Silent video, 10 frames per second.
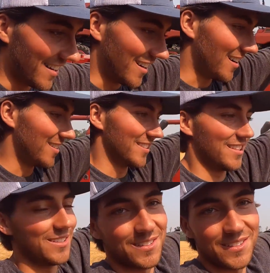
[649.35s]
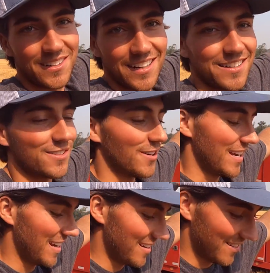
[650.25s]
hauled to a
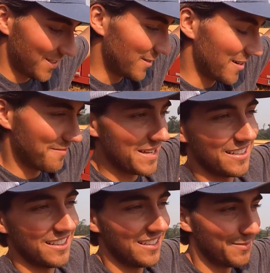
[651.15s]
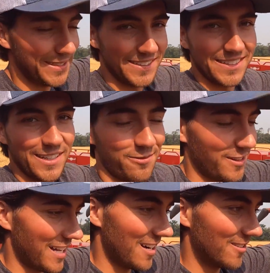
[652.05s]
train, to a mill, milled into
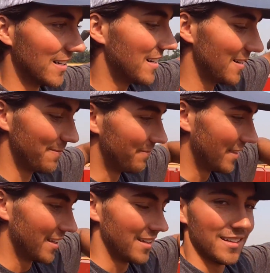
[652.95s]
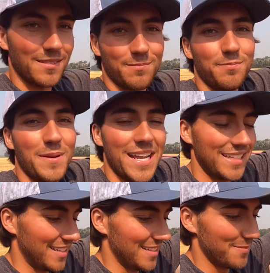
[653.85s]
flour,
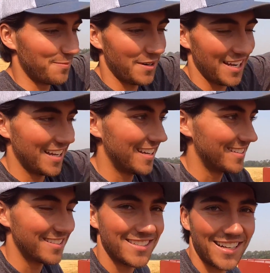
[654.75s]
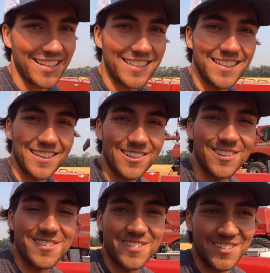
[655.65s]
baked into bread, chucked in the
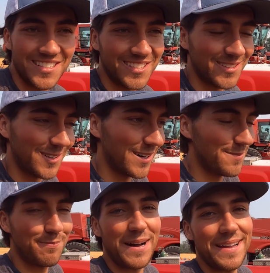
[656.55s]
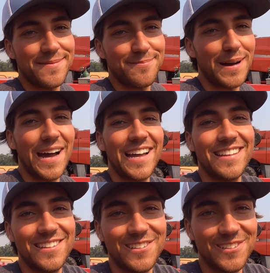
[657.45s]
grocery store, bought and by
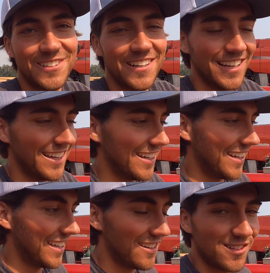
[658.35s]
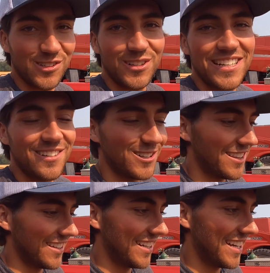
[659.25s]
you, enjoyed
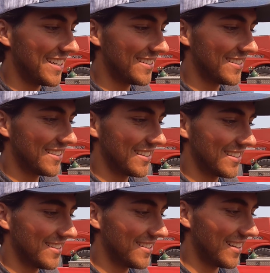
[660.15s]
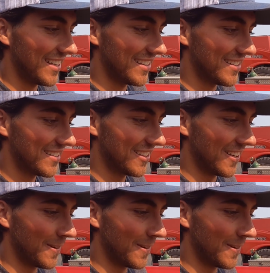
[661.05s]
with a nice slice